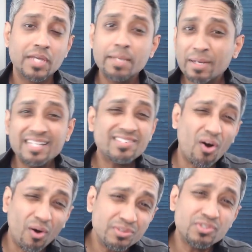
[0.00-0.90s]
But it's
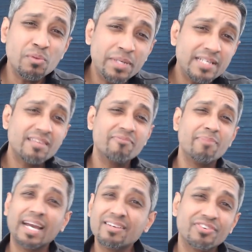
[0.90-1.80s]
also peace of
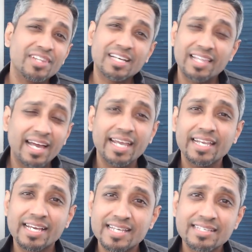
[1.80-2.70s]
mind for the
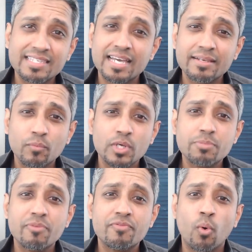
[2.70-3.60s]
client, as I said once
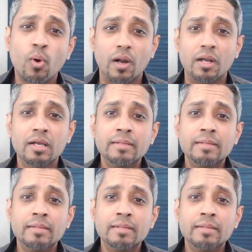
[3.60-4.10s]
before.